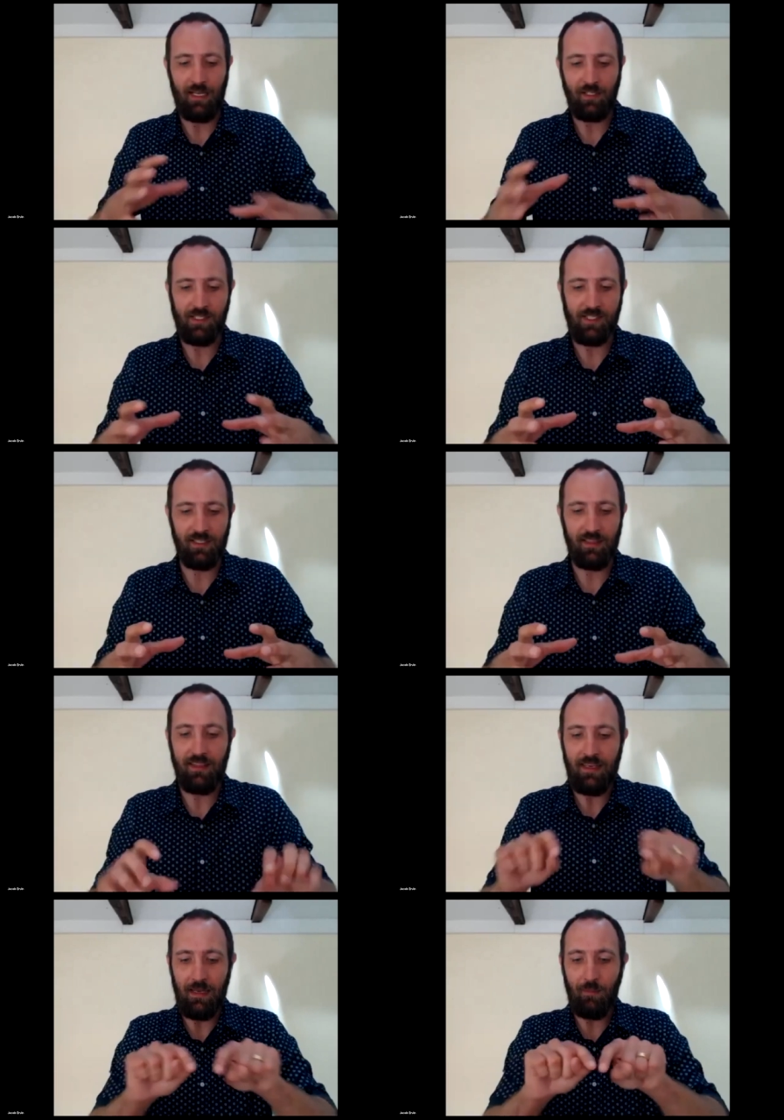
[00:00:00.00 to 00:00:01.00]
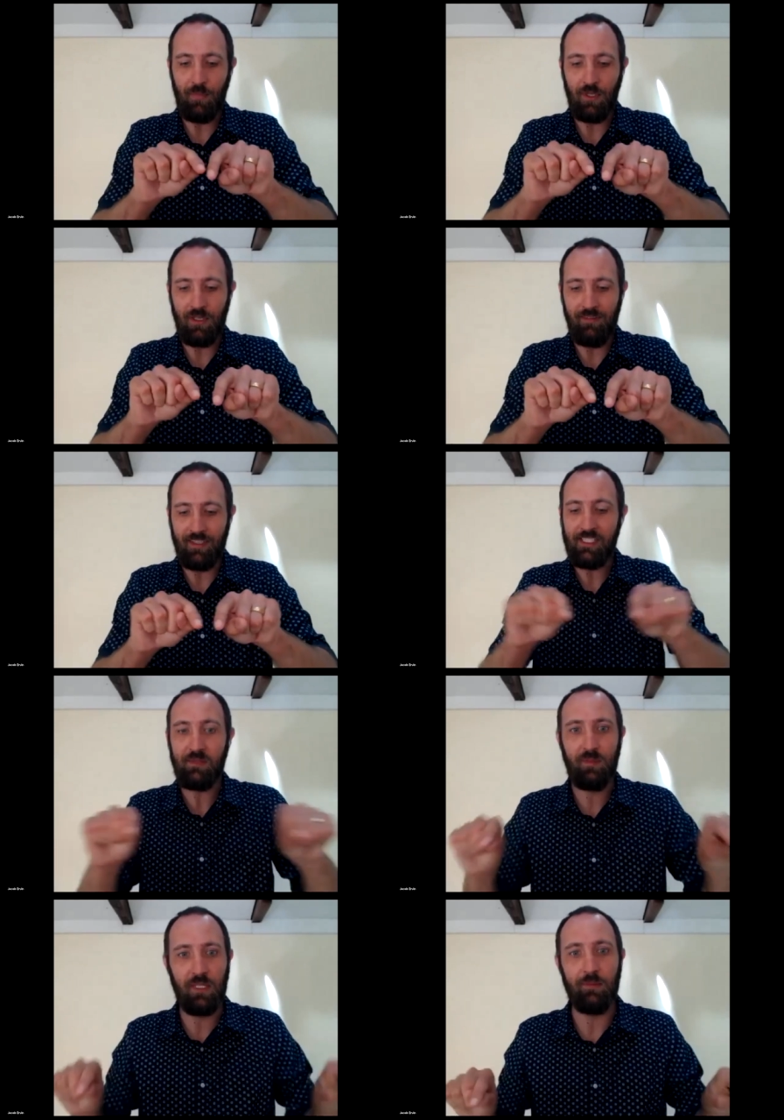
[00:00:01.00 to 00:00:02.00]
And just the number of
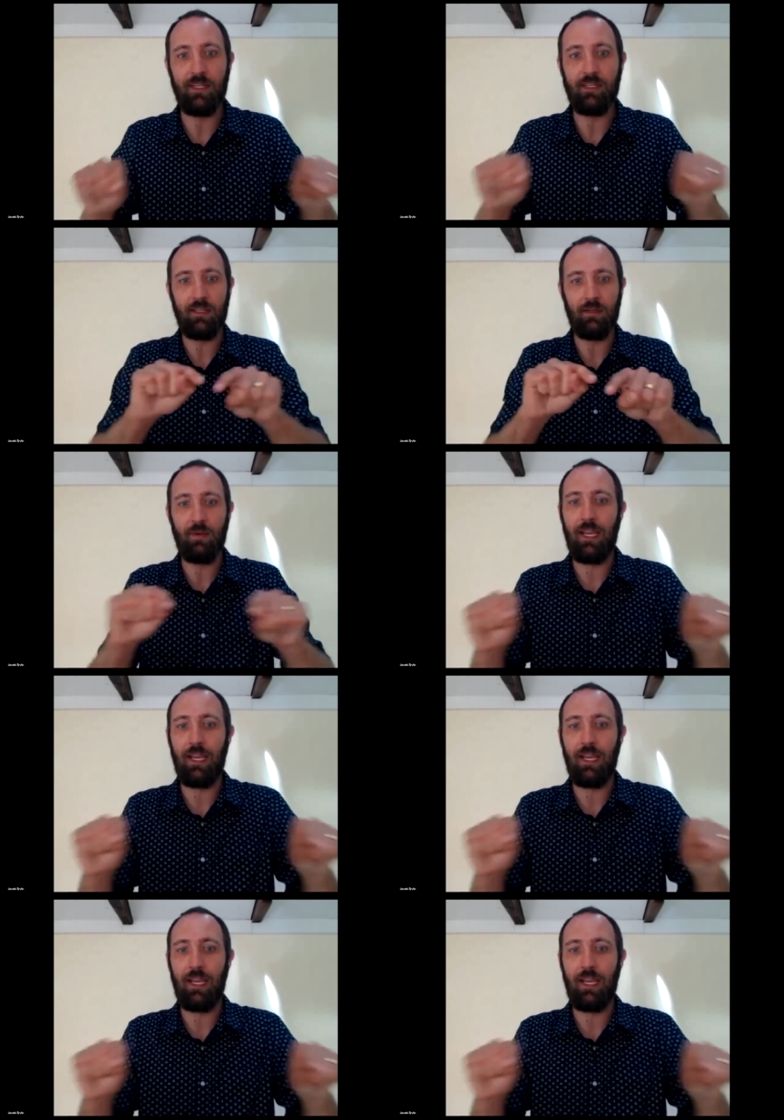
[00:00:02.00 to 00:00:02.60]
experiments that are